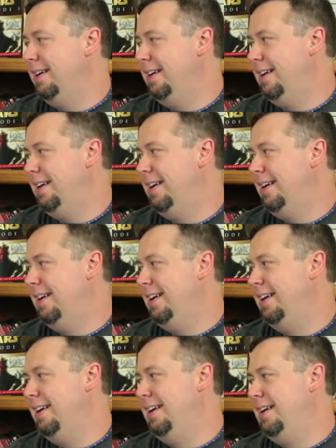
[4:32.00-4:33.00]

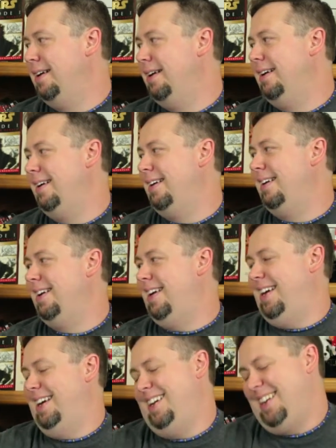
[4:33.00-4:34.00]

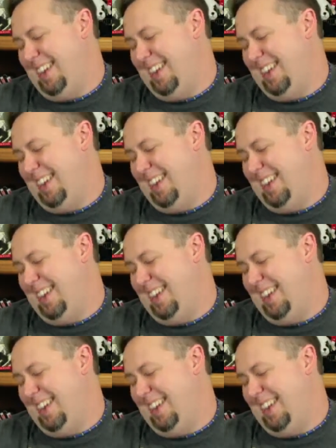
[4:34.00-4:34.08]
The person shown says nothing.